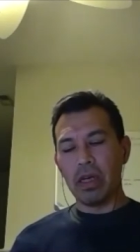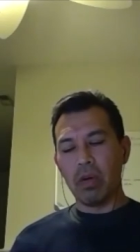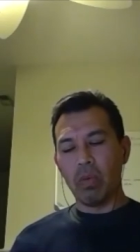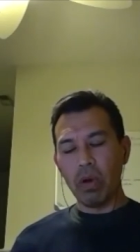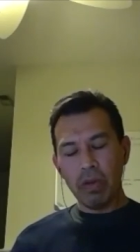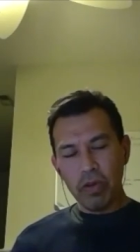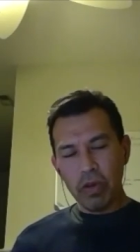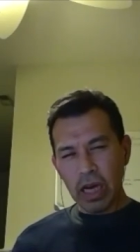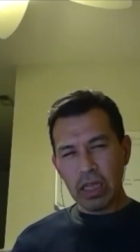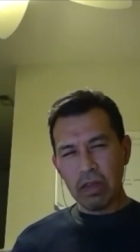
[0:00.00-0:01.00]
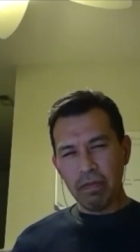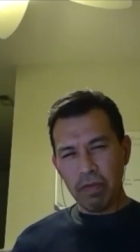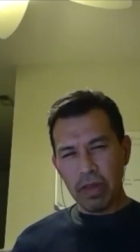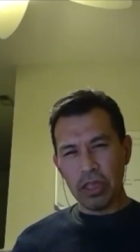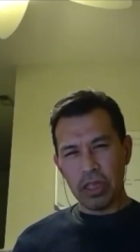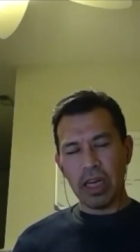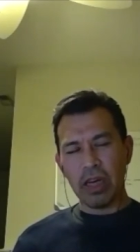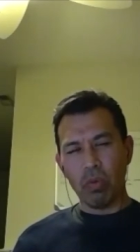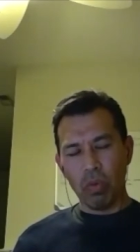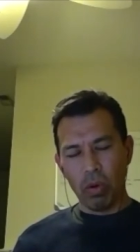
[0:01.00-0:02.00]
What if you got to finish that
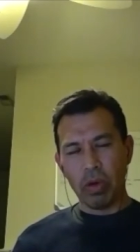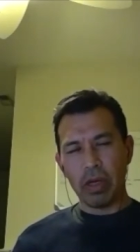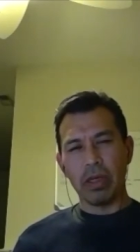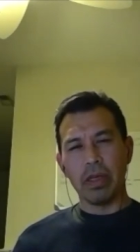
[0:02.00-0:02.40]
work